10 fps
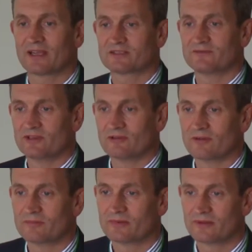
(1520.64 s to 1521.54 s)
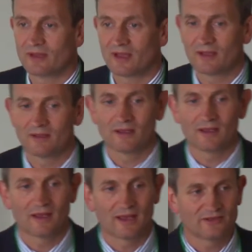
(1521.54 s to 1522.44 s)
out of Europe
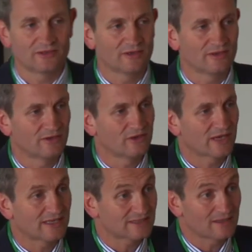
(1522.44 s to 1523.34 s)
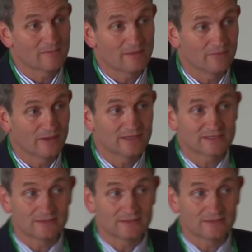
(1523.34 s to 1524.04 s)
and the UK is still a member, it